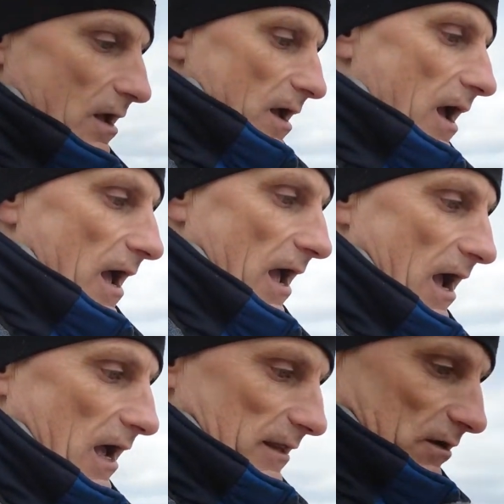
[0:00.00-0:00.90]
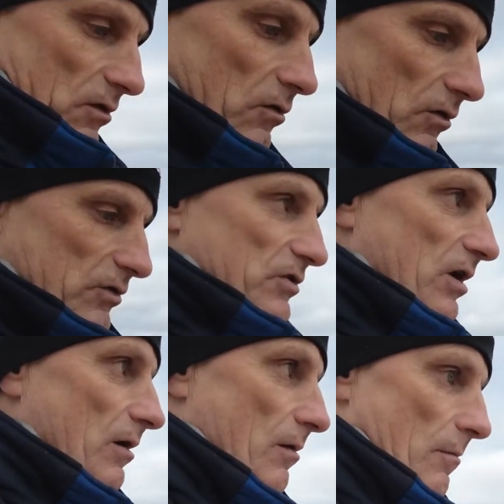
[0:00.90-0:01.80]
and of course
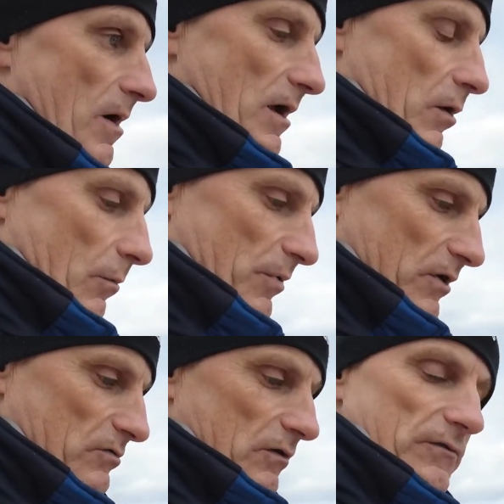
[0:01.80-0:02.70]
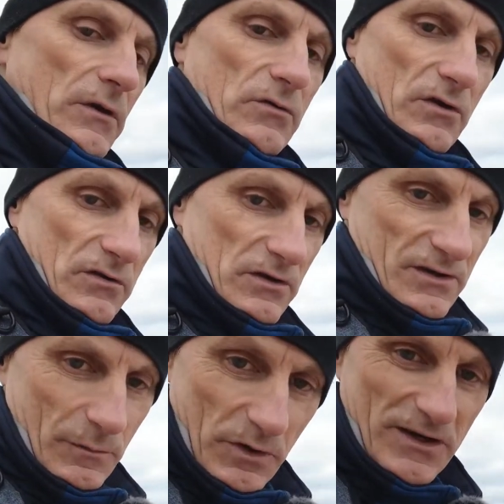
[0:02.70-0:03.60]
my own personal views, because it's
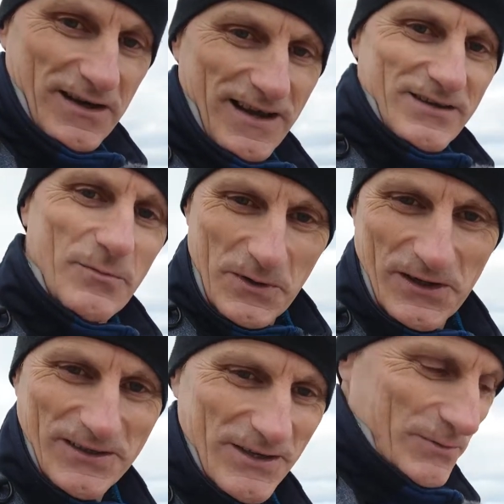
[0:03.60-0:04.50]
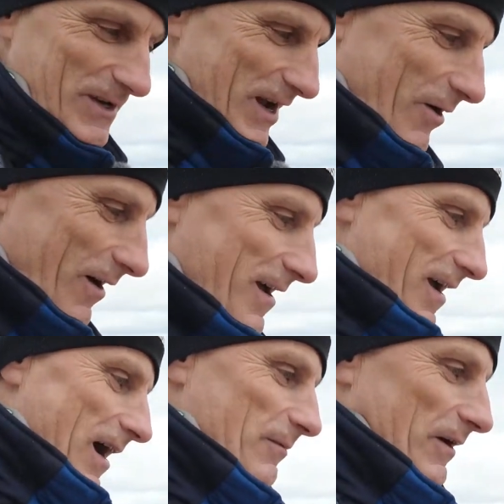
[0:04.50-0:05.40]
an opinionated world, as we know.
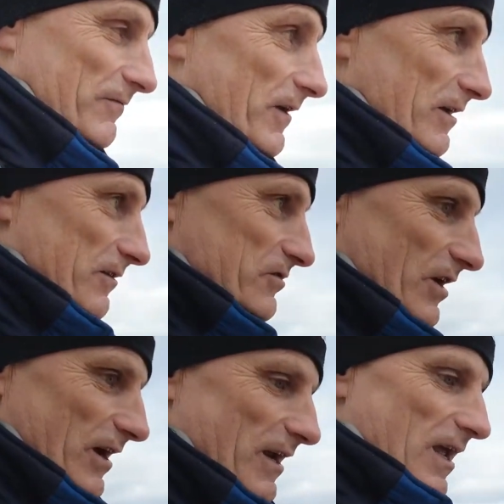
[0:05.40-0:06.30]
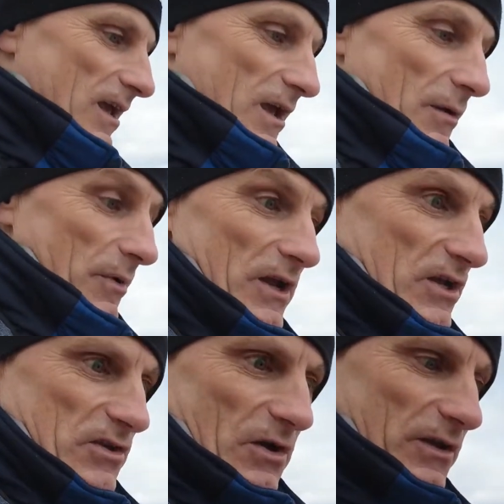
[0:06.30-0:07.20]
I'm not frightened of saying it, but it
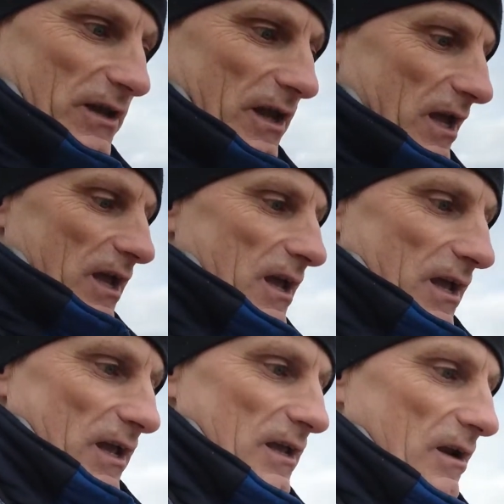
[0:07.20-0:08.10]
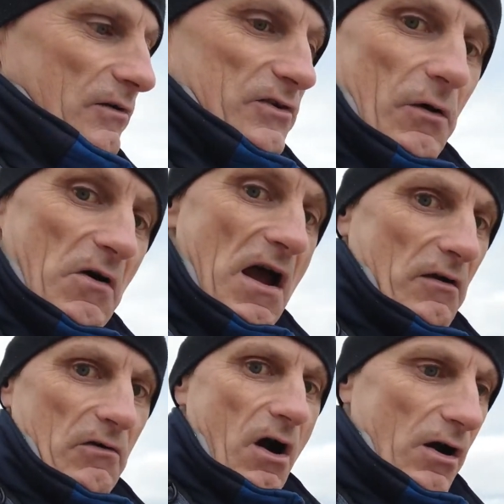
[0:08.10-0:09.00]
is only, you know, there's no right
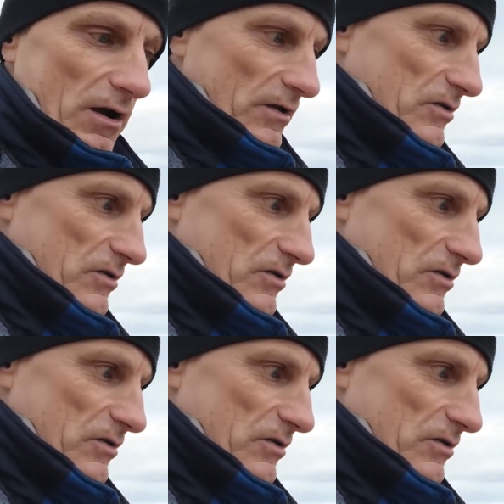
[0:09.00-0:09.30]
or wrong, it's